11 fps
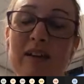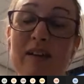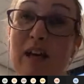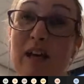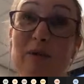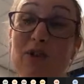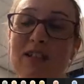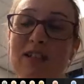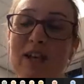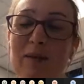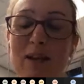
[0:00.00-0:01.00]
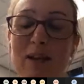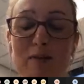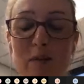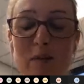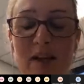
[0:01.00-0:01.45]
name just escaped me
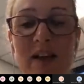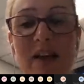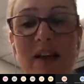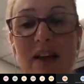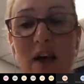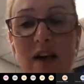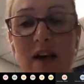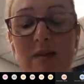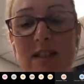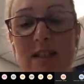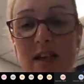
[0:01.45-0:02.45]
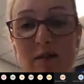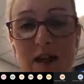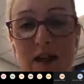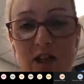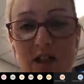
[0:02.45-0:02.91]
then for a minute, skin
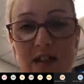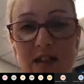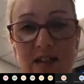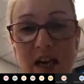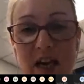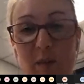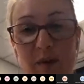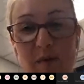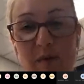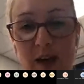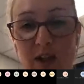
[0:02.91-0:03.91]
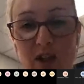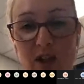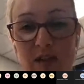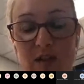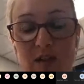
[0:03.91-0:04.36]
infections and scalp
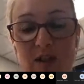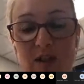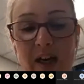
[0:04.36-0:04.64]
infections.